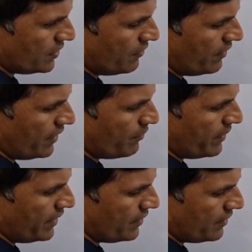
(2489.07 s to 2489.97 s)
divided
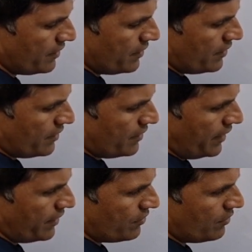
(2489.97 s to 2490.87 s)
by
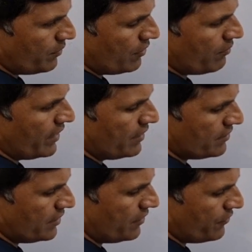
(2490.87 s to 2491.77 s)
10 to the power
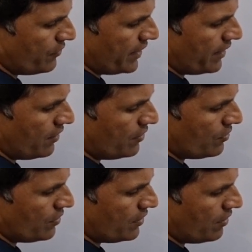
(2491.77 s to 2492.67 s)
minus 3. If you take on
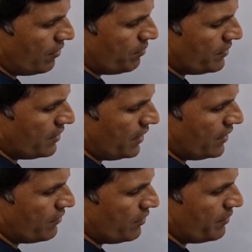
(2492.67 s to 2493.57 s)
to the top, then
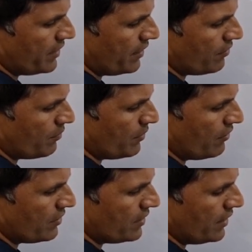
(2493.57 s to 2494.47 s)
it will be 10 to the
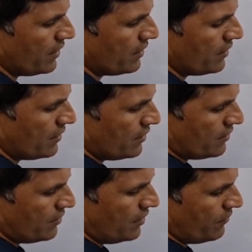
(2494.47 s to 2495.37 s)
power 3.
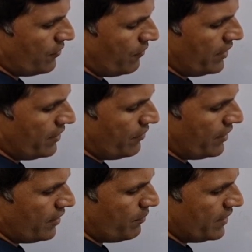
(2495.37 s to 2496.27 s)
So therefore 1
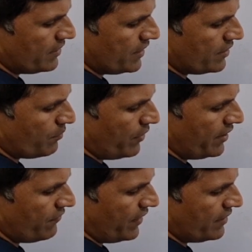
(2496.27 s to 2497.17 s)
divided by
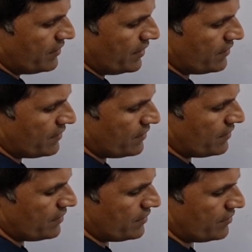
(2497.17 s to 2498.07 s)

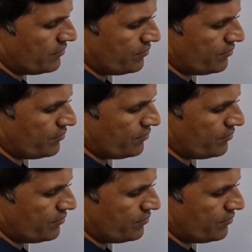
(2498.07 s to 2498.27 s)
6.56.